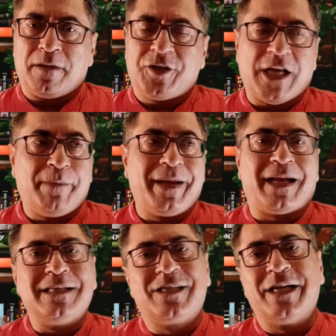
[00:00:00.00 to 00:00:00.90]
shall be
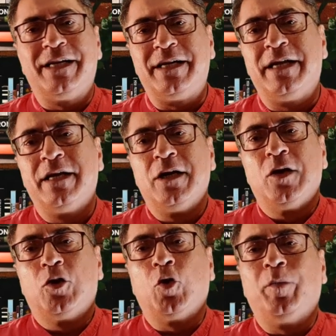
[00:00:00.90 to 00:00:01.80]
considered
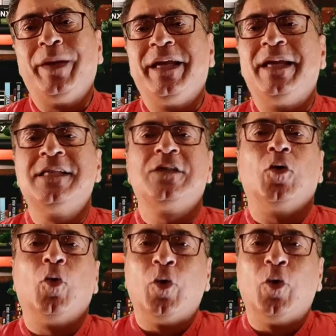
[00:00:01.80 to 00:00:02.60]
to be his